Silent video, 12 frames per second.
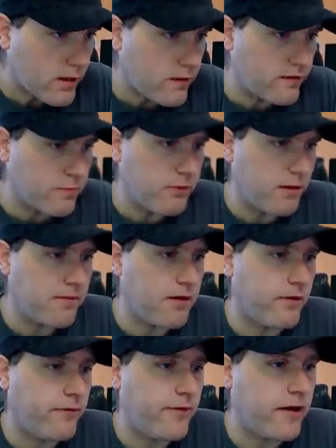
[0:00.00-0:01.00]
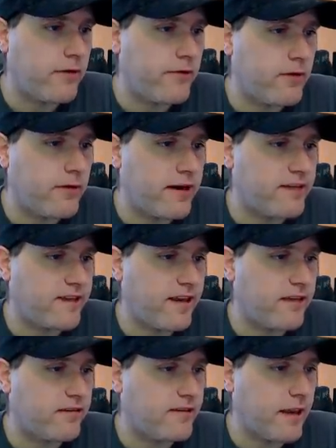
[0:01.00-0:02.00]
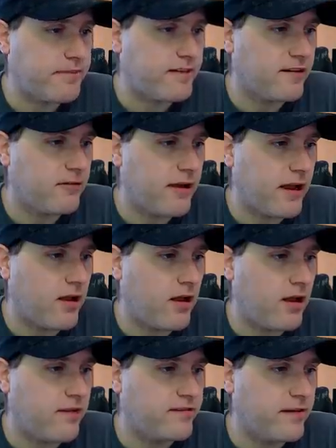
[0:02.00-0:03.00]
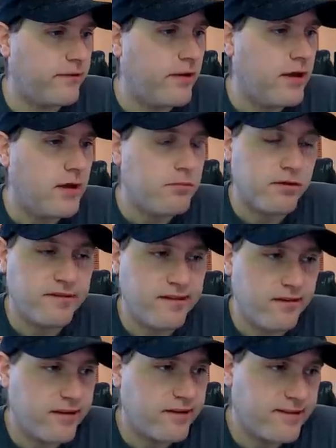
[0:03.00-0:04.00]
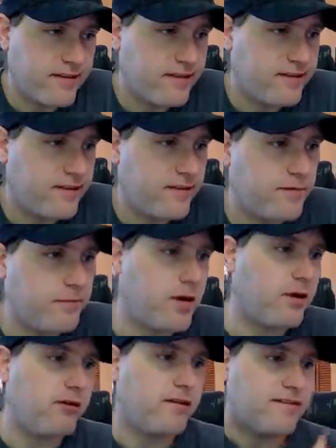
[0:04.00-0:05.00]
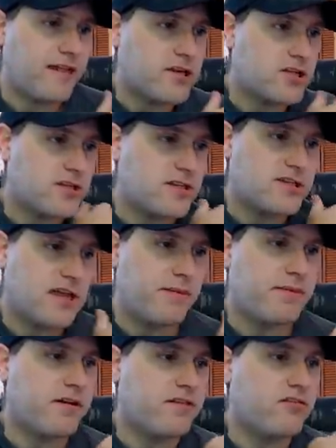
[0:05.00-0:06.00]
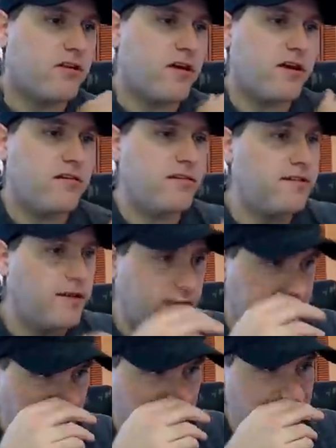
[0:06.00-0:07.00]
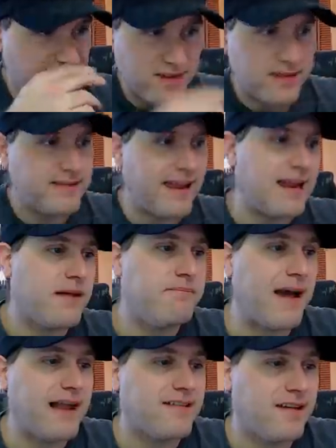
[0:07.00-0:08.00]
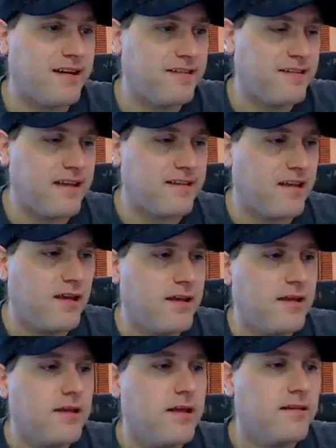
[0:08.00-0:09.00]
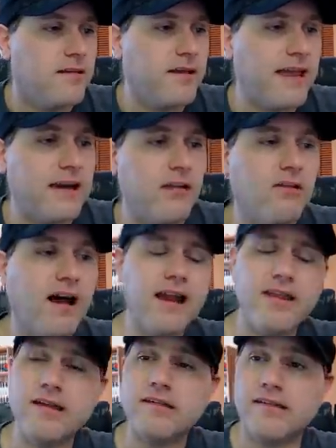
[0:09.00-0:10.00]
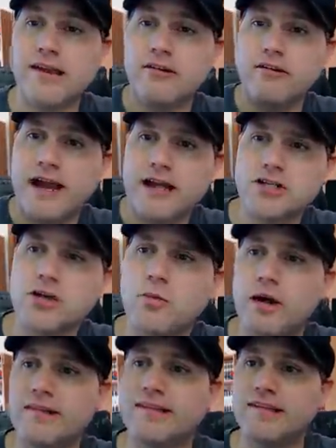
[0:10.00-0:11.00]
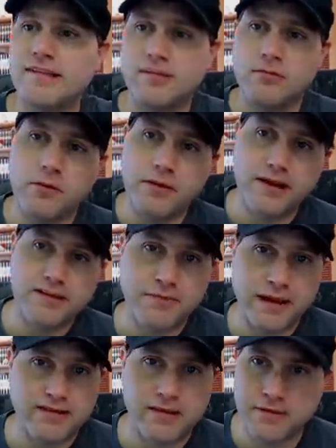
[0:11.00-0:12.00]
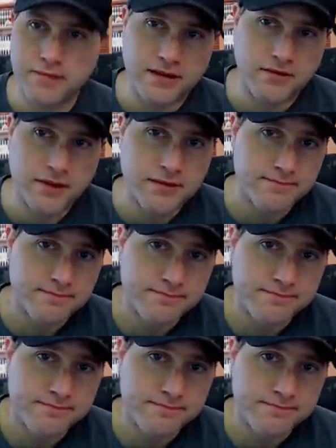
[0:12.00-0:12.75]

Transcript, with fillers: using a program called Fairview, NSA intercepts internet calls of Brazilian citizens, monitoring stations set up in Australia and New Zealand to help feed data back to NSA's. So, again, a lot of these international ones, this is what we expect them to be doing.